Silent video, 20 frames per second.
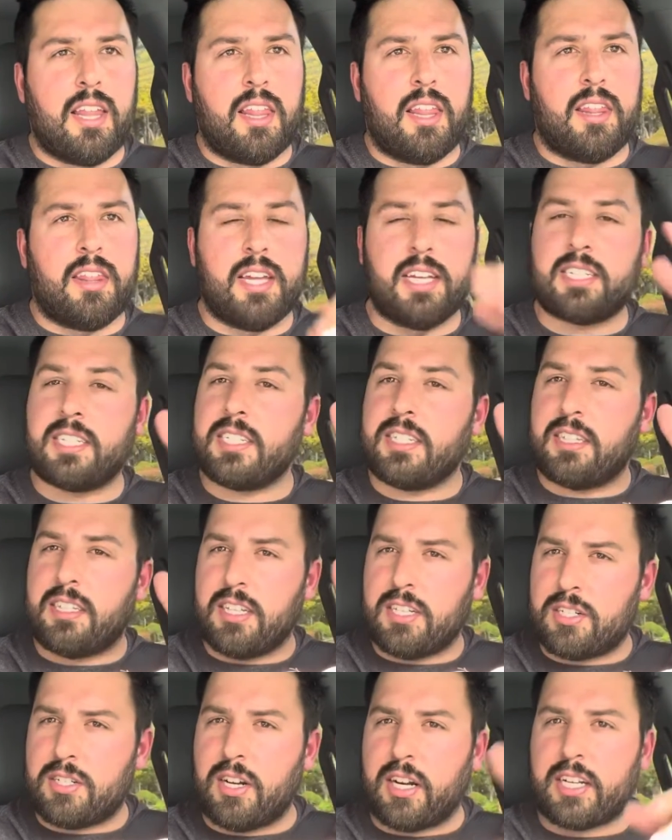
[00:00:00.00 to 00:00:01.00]

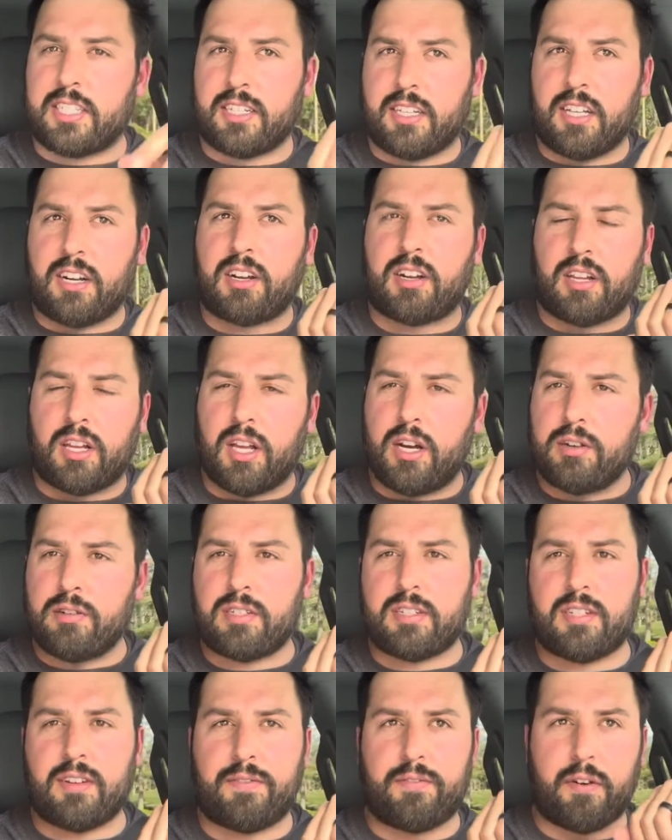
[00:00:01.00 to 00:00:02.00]
This truck is a little
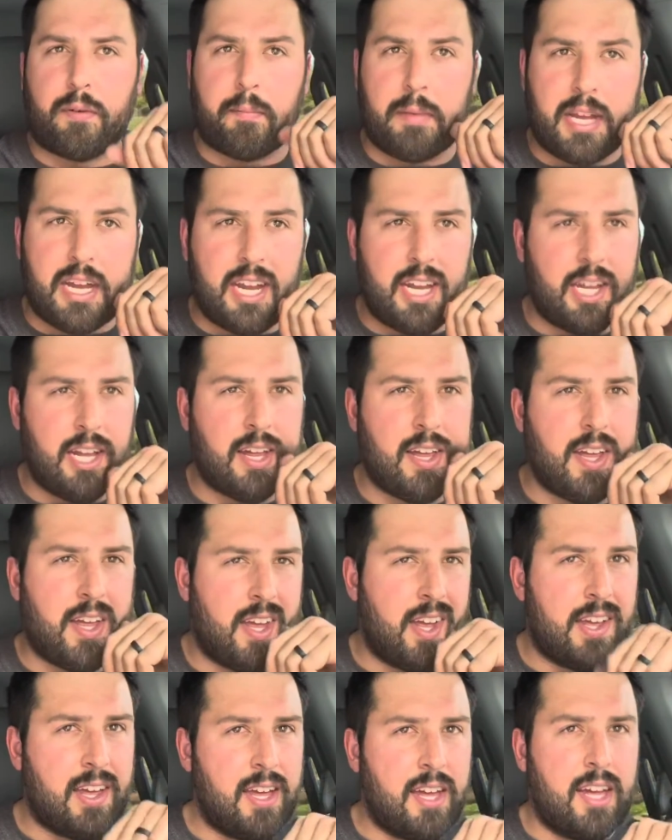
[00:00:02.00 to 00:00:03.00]
close for me,
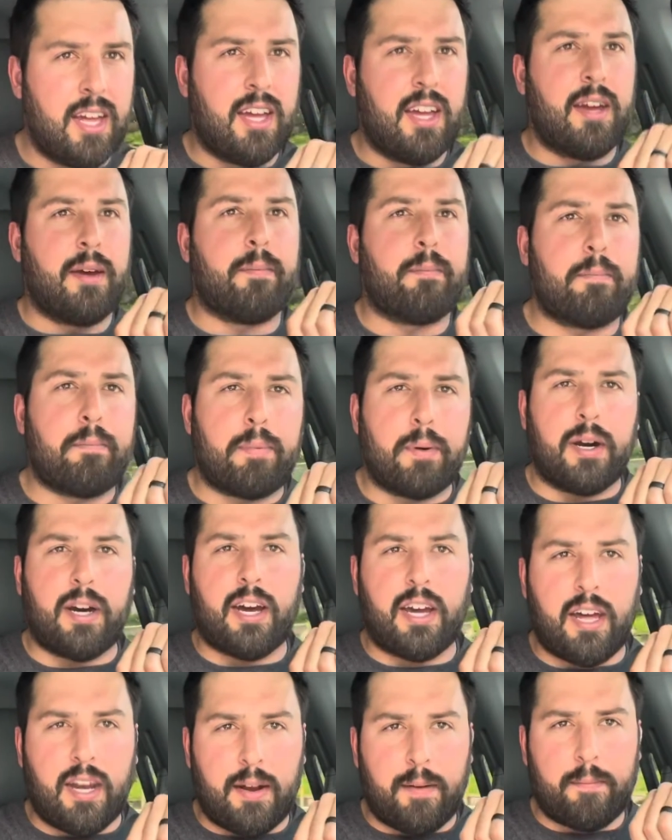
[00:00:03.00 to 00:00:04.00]

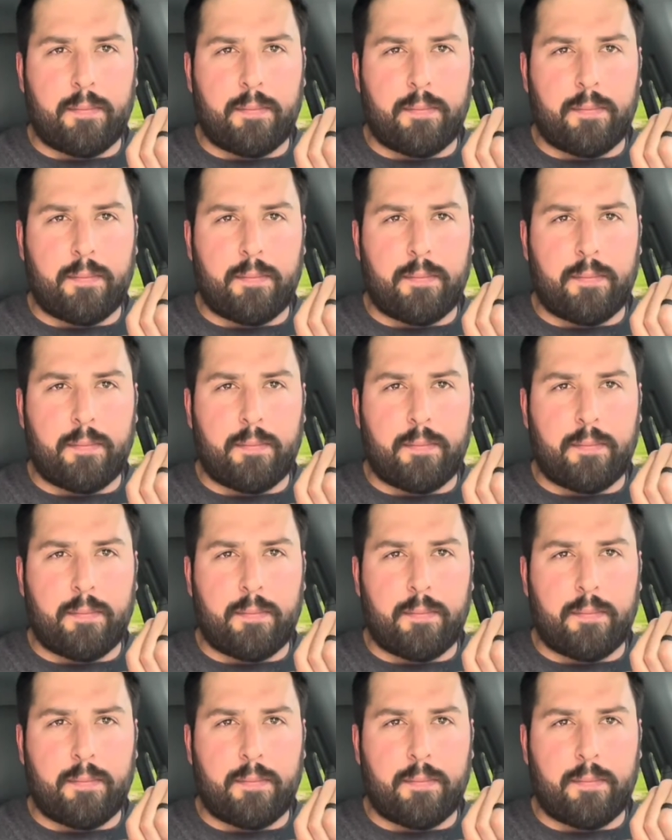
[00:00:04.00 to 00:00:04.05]
but